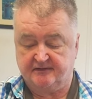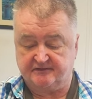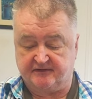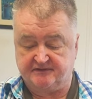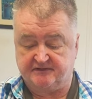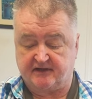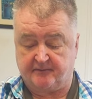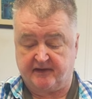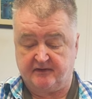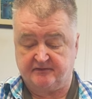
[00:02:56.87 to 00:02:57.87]
So this is
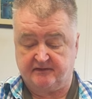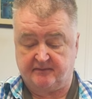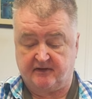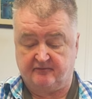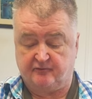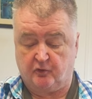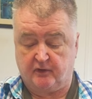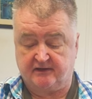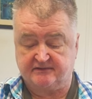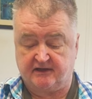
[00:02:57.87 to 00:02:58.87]
coming out in about 4
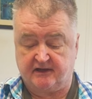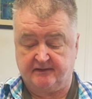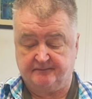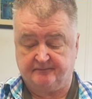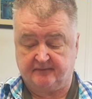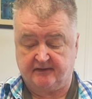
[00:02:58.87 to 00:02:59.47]
weeks' time.